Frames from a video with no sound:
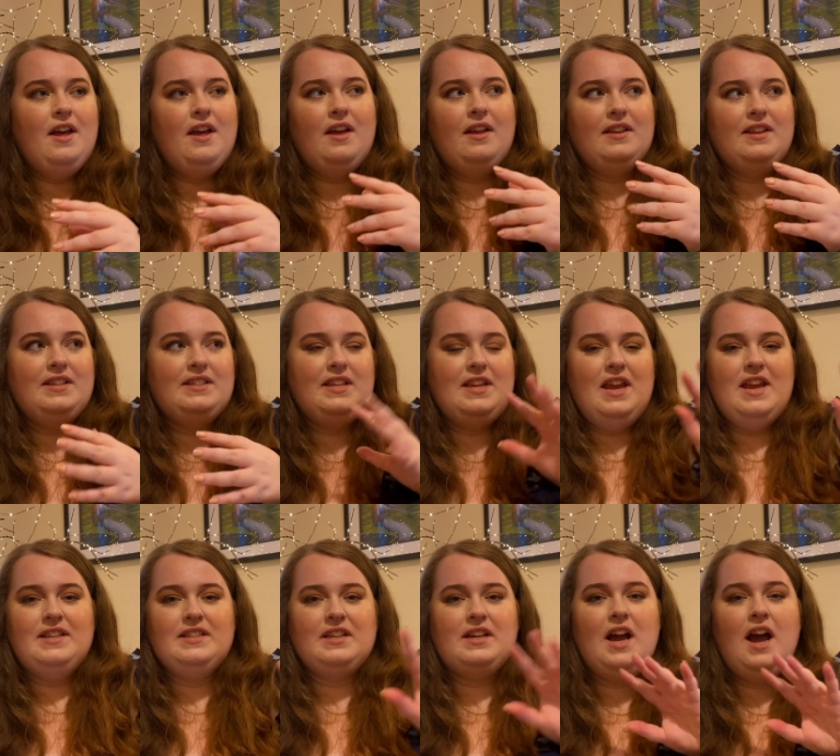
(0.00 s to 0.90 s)
it's a,
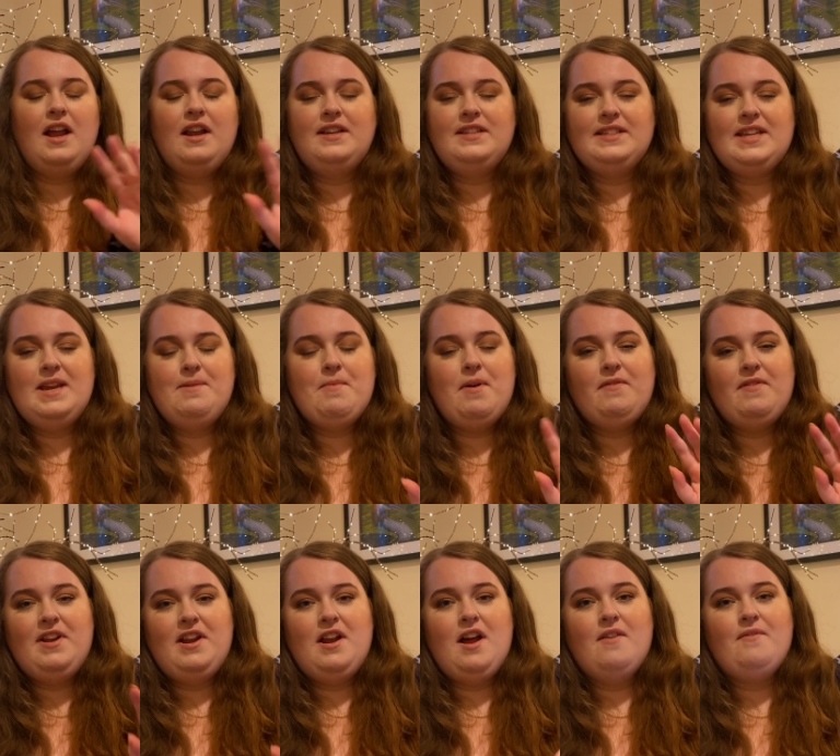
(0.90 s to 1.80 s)
it's a color scheme I
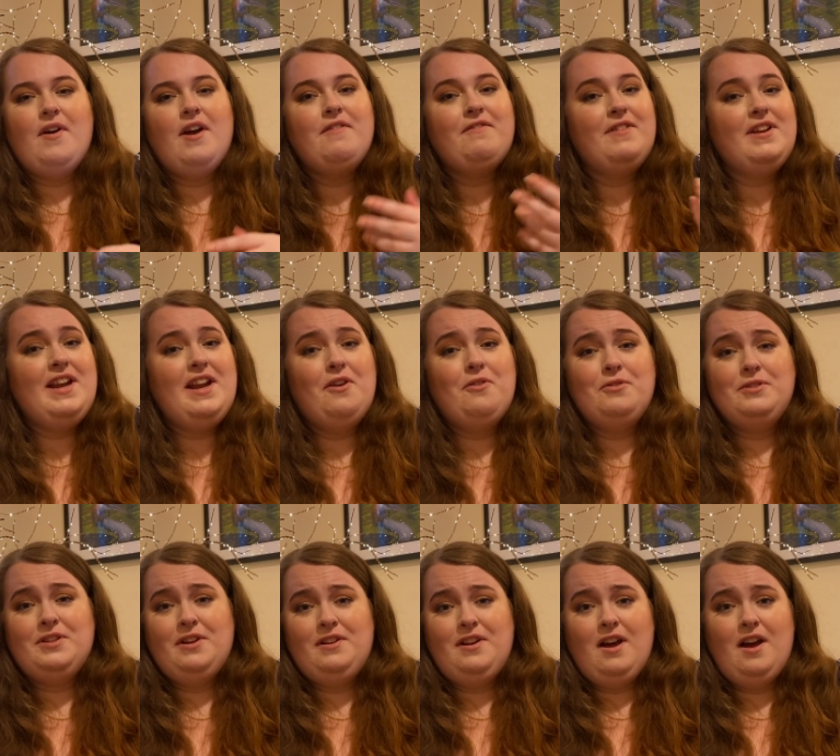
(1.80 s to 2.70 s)
really love. I really
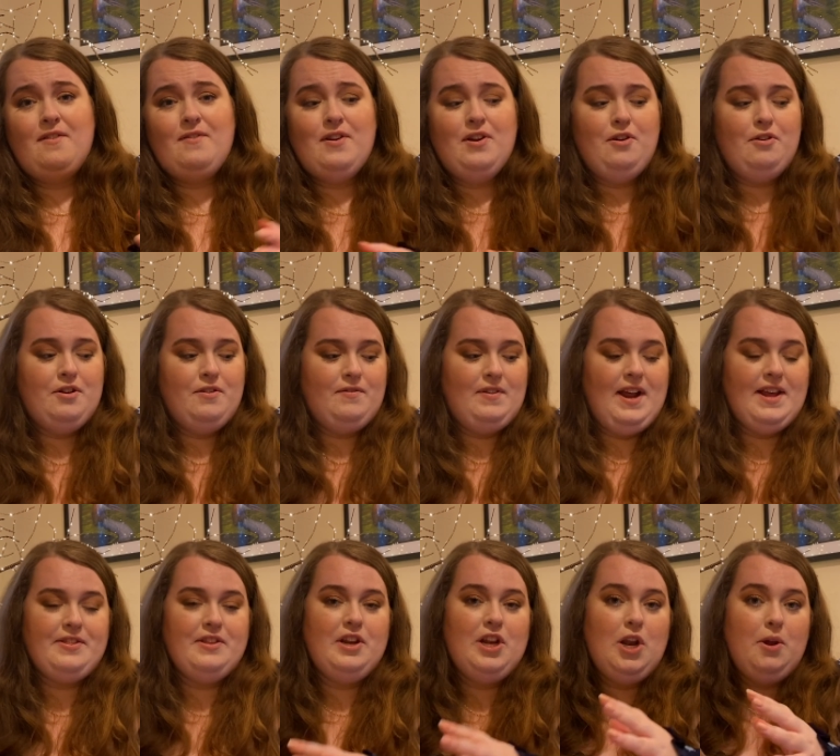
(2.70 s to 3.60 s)
also love a lot of
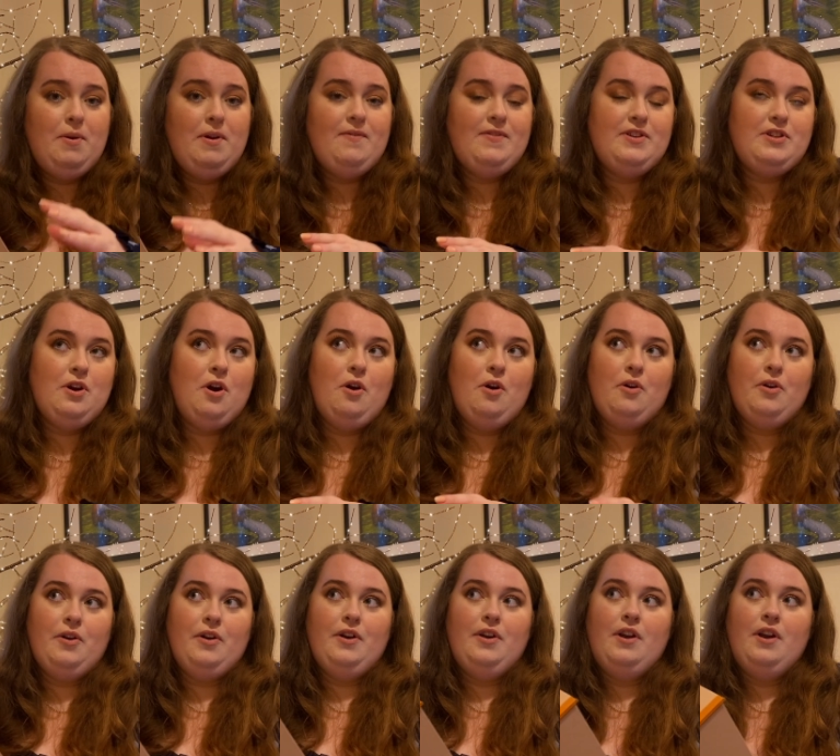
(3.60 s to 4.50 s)
like the Louis
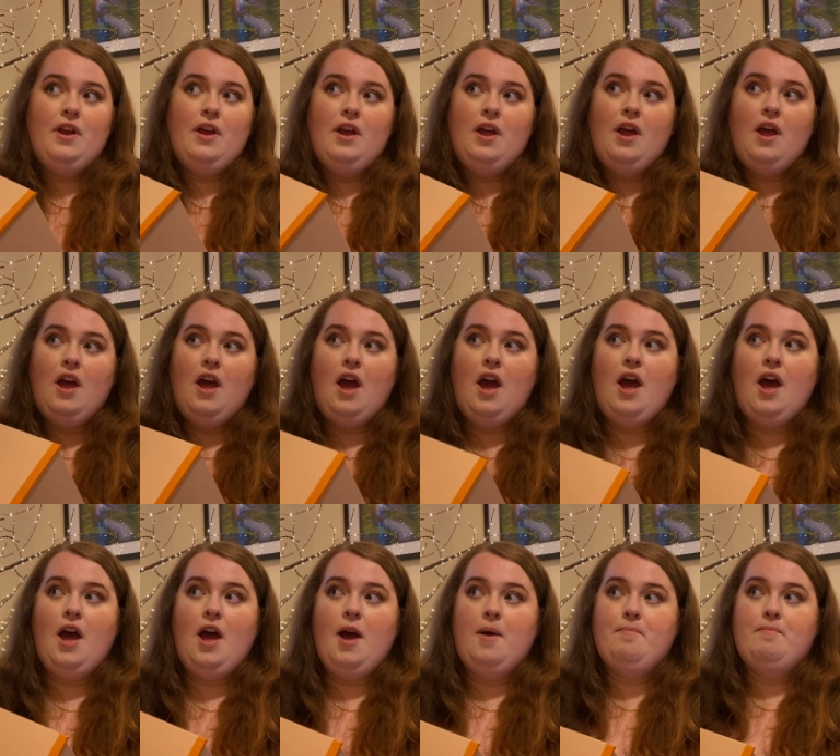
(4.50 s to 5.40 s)
Vuitton
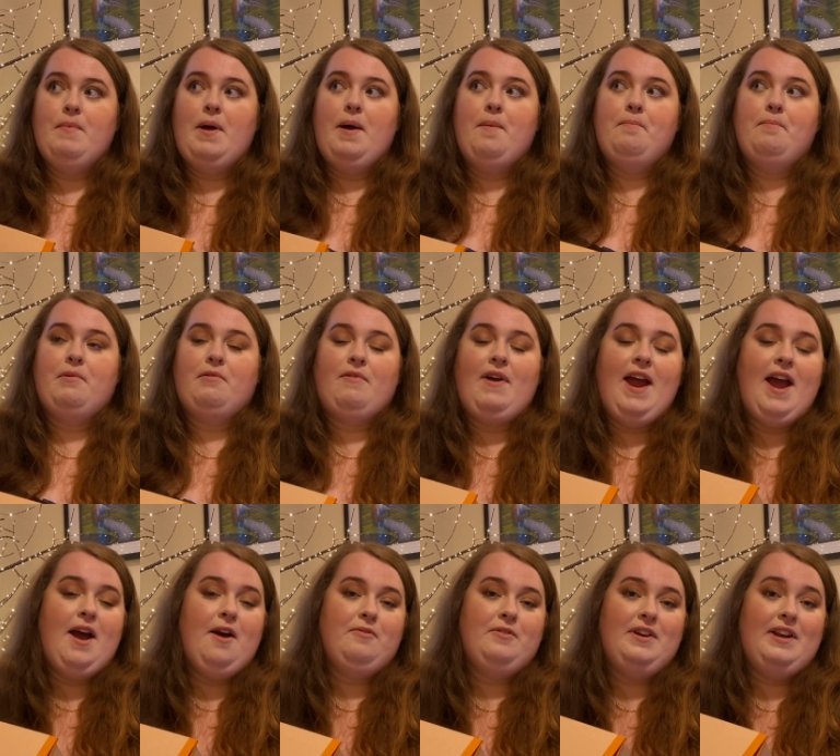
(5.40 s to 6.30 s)
um,
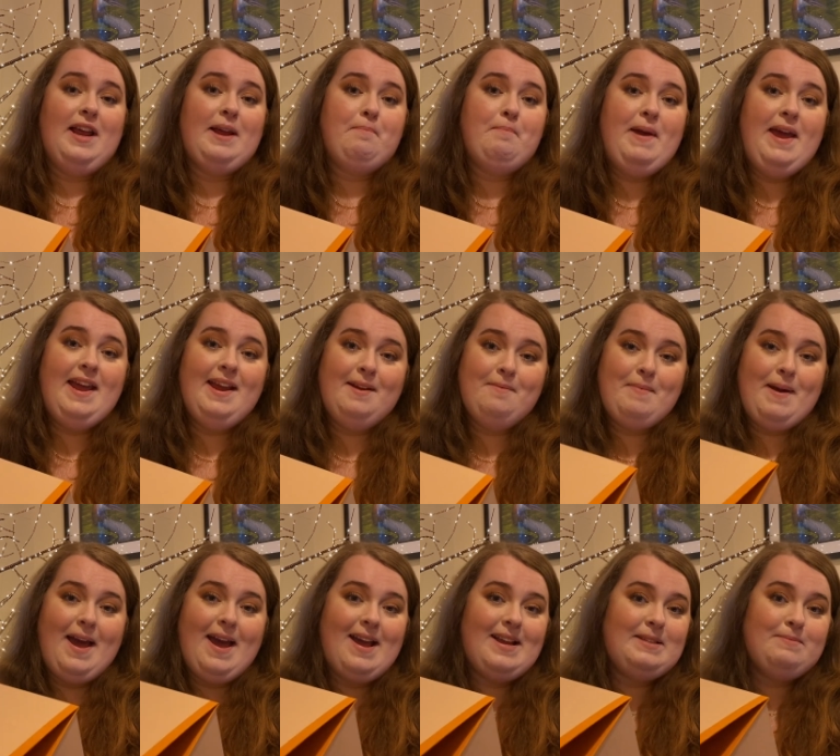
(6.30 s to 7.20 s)
brown and like pink
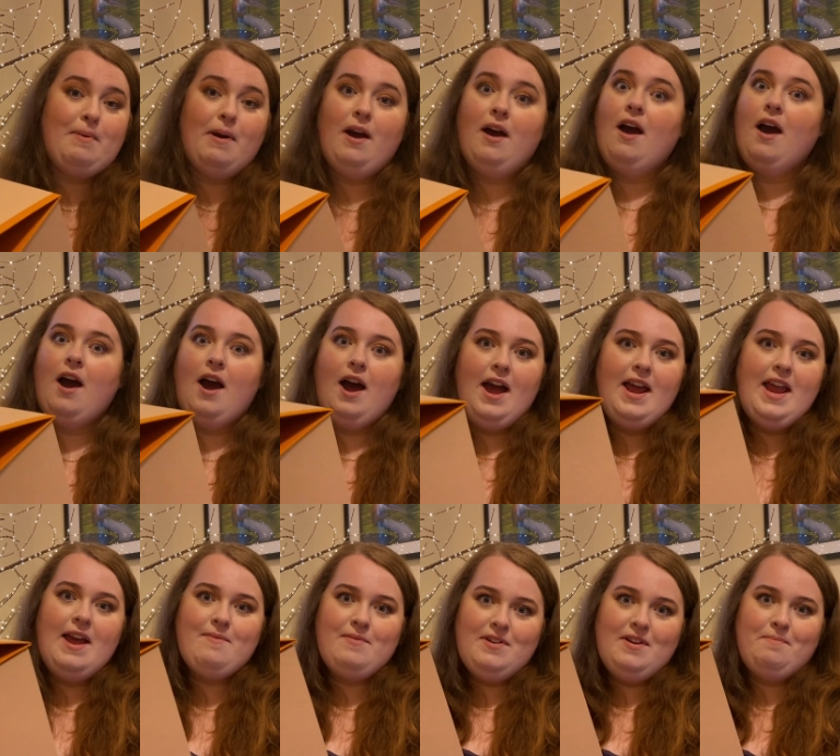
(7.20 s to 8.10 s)
bags, but I
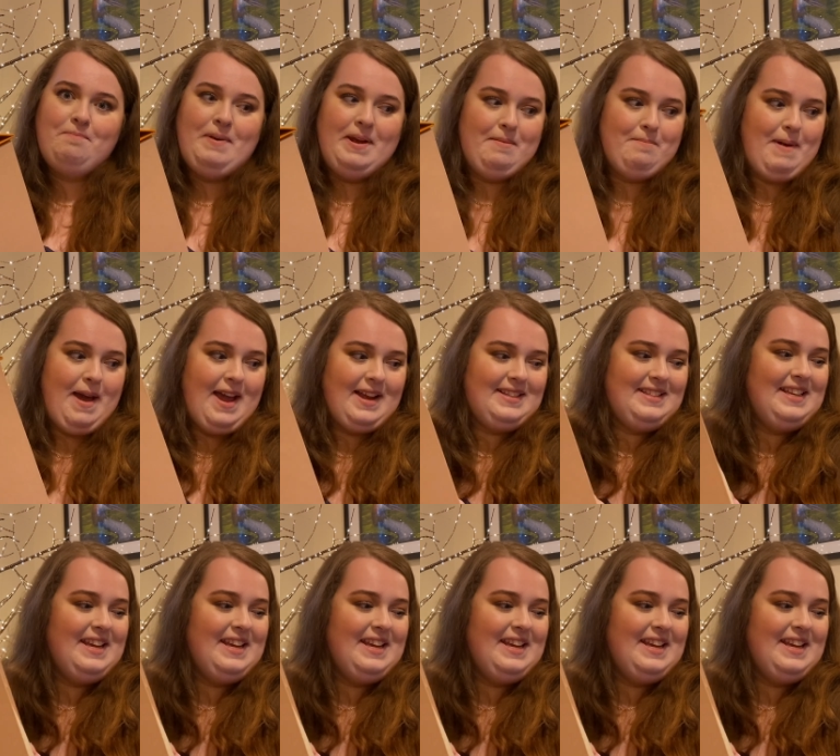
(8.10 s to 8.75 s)
have enough pink bags.